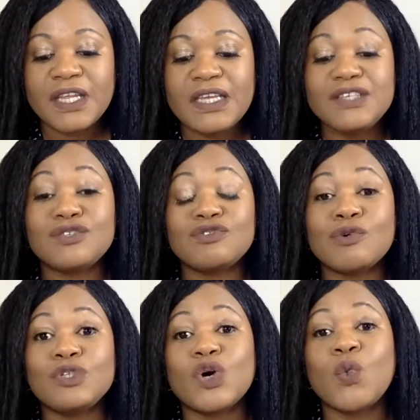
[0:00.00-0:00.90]
He
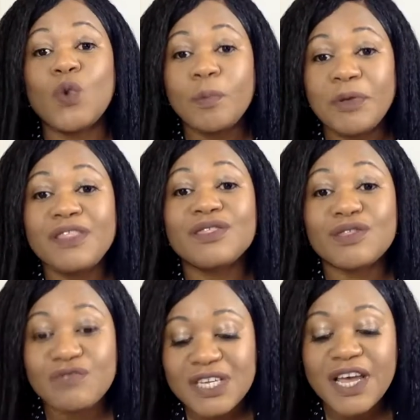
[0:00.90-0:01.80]
sold a whopping
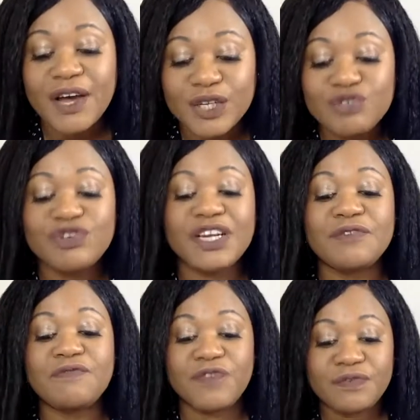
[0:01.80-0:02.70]

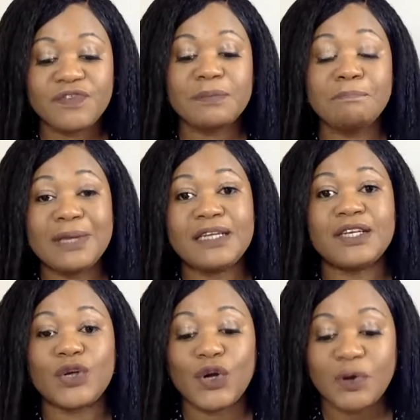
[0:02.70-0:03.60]
350
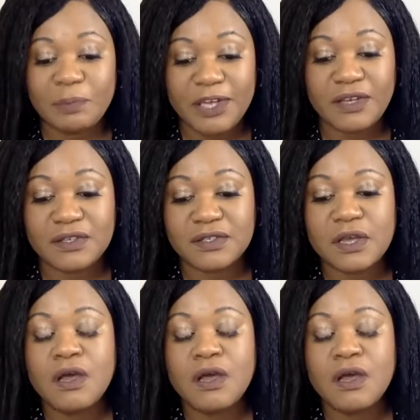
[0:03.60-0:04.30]
million copies